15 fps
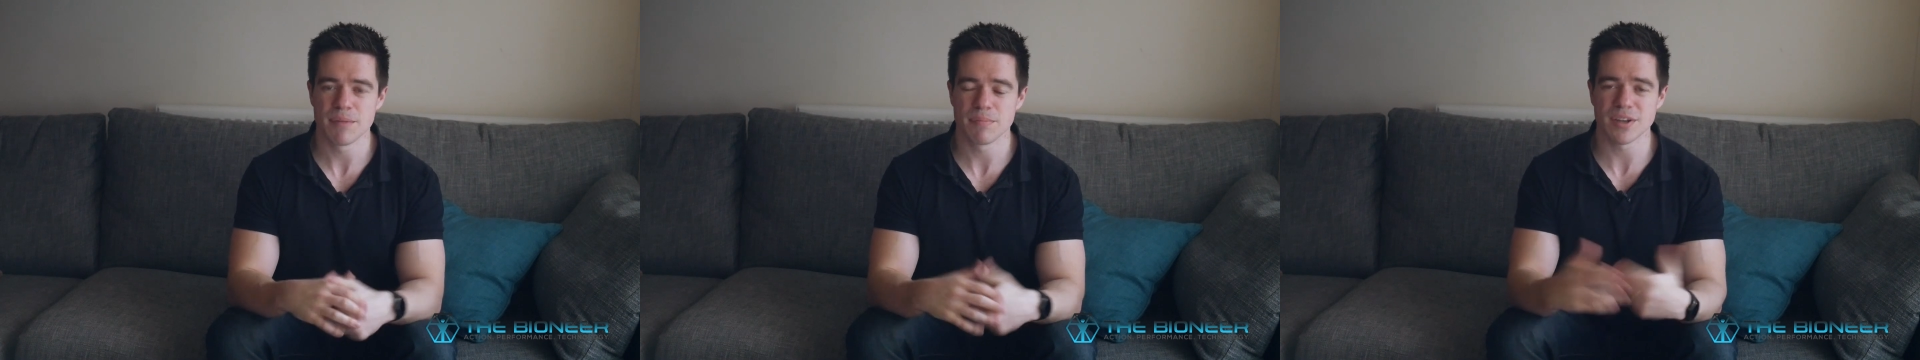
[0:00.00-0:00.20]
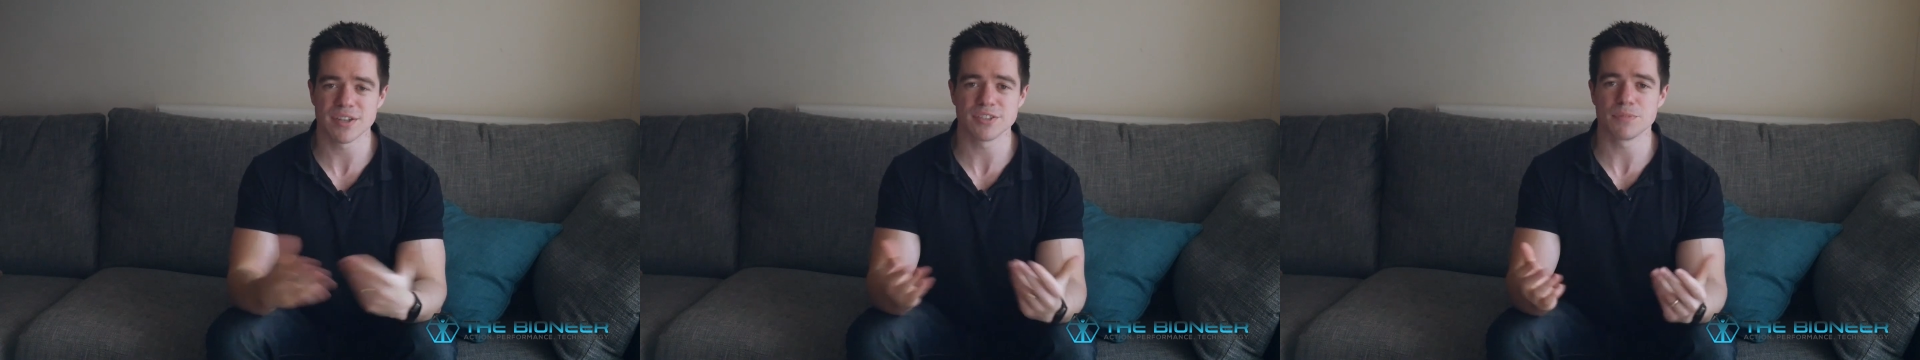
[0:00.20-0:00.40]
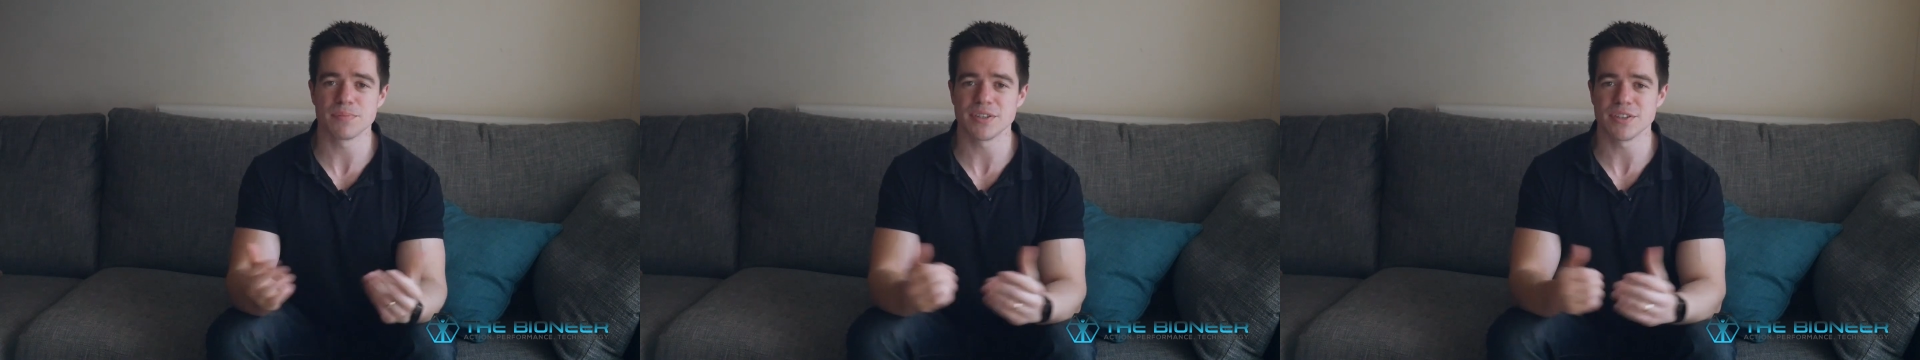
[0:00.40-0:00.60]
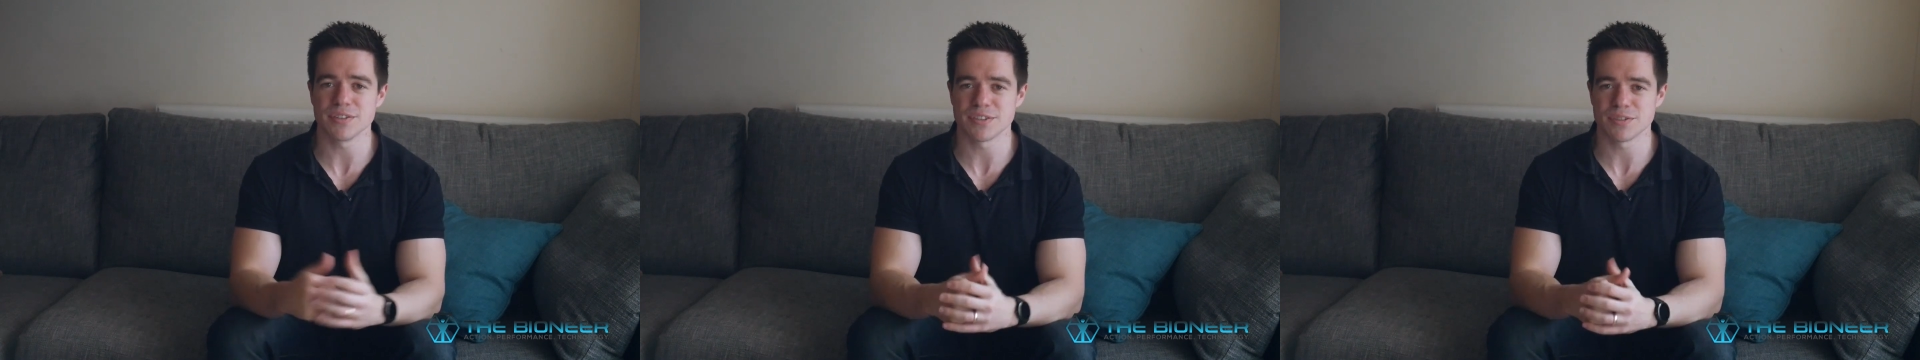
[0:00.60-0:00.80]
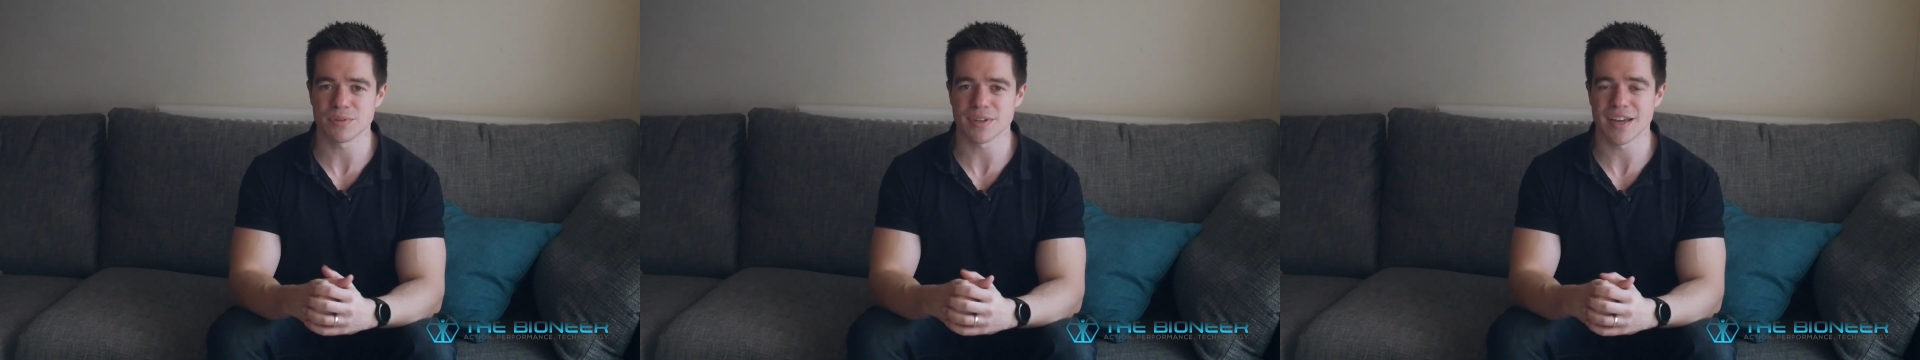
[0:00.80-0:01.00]
because you'll be
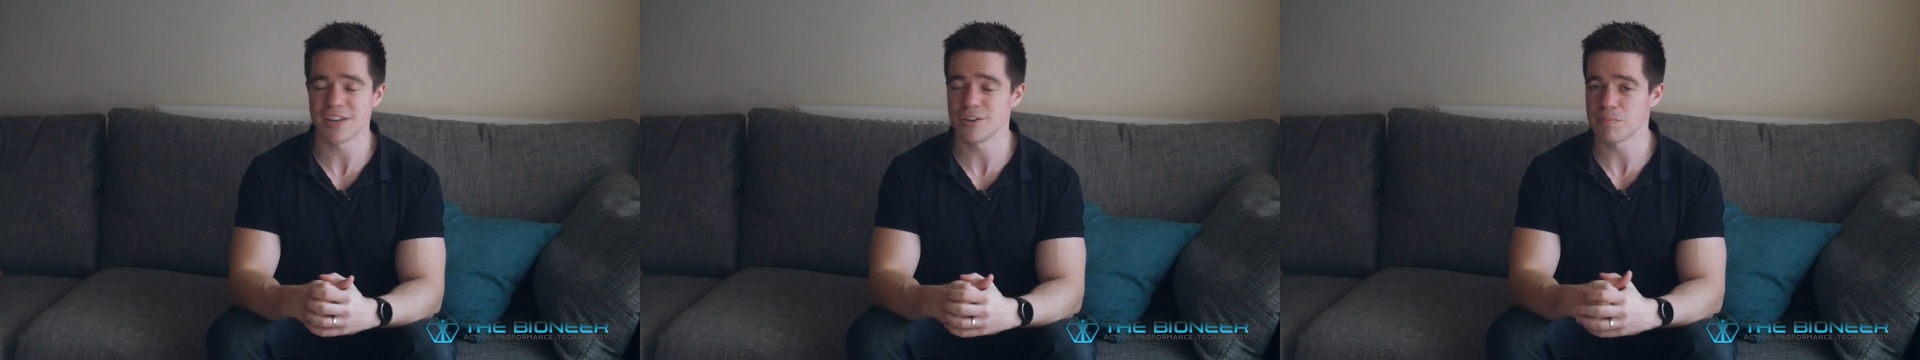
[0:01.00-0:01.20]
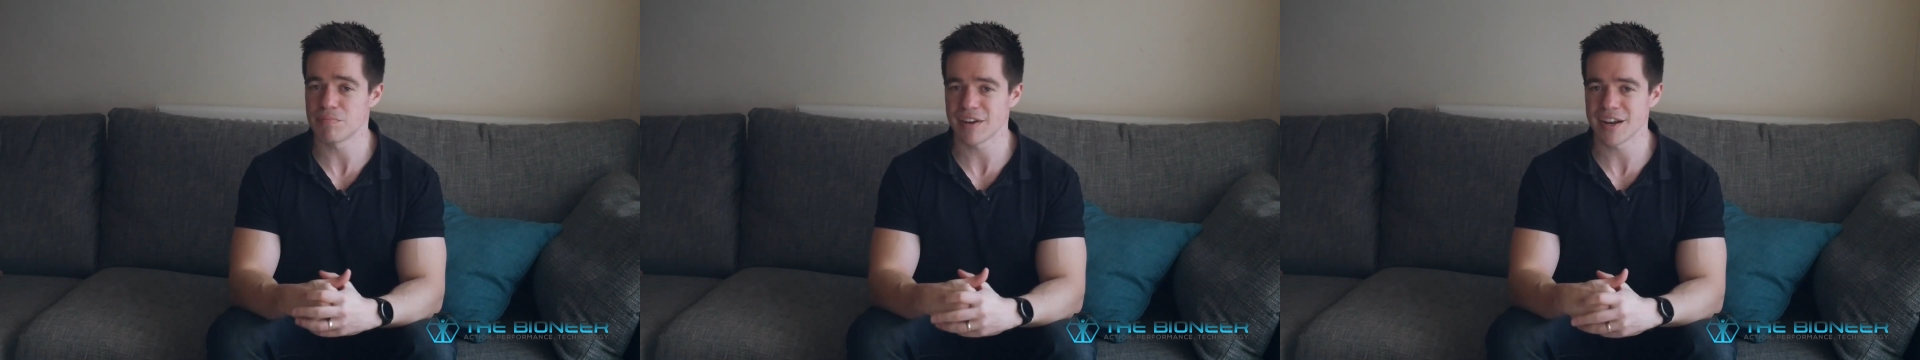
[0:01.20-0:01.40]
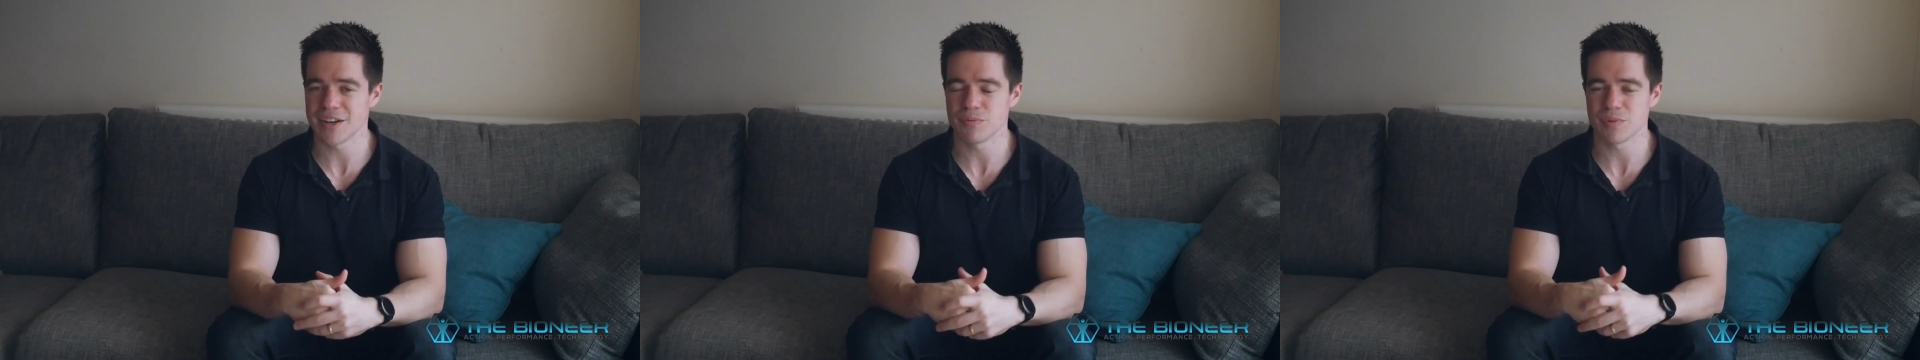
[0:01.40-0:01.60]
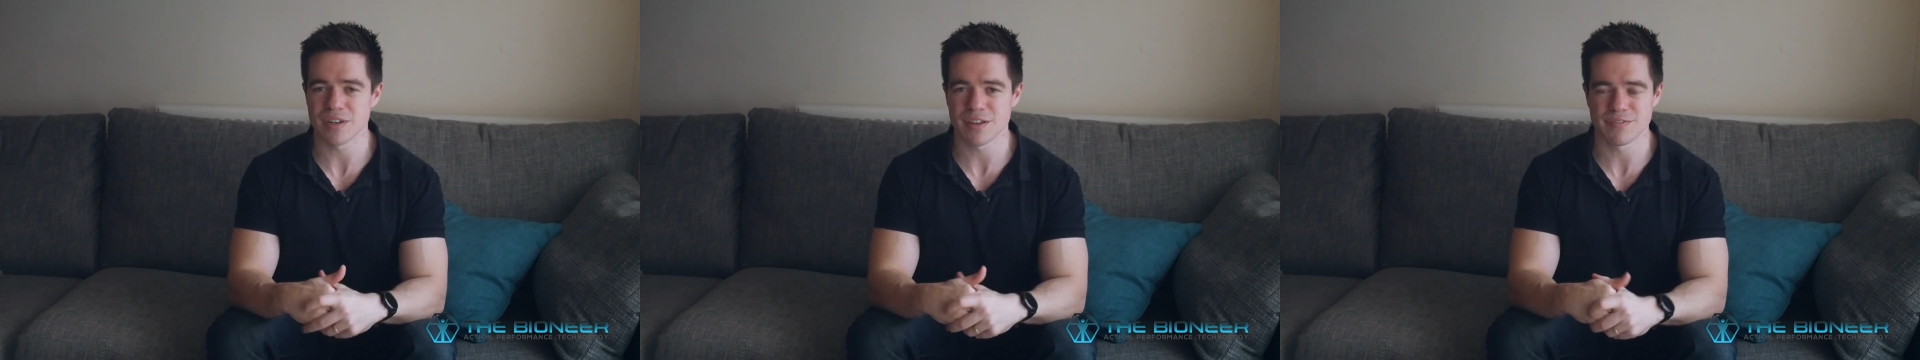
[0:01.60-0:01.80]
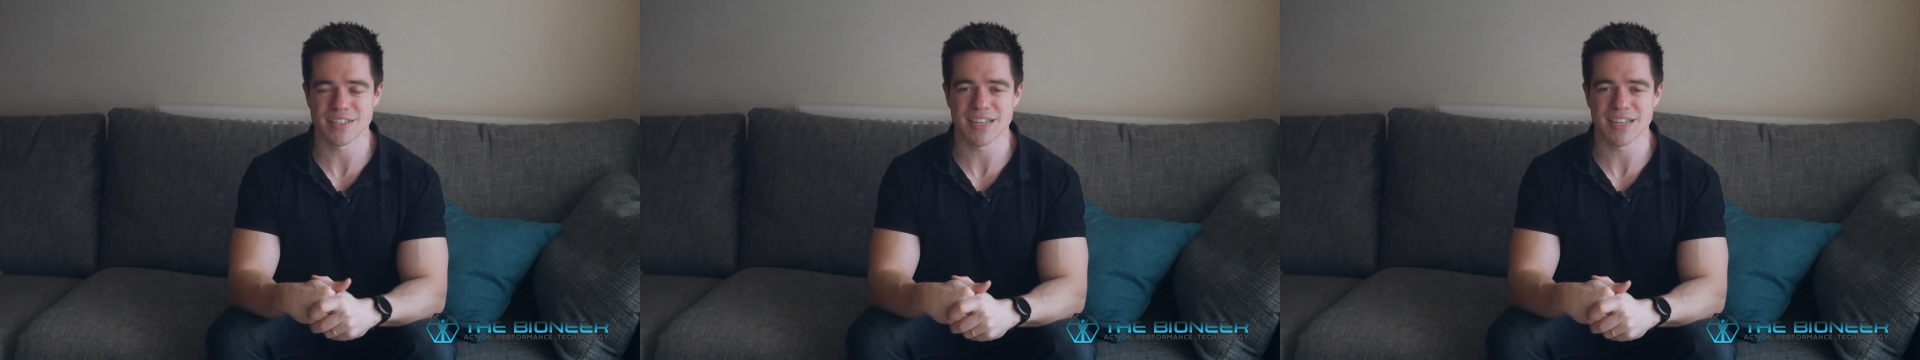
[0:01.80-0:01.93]
used to it and your brain will have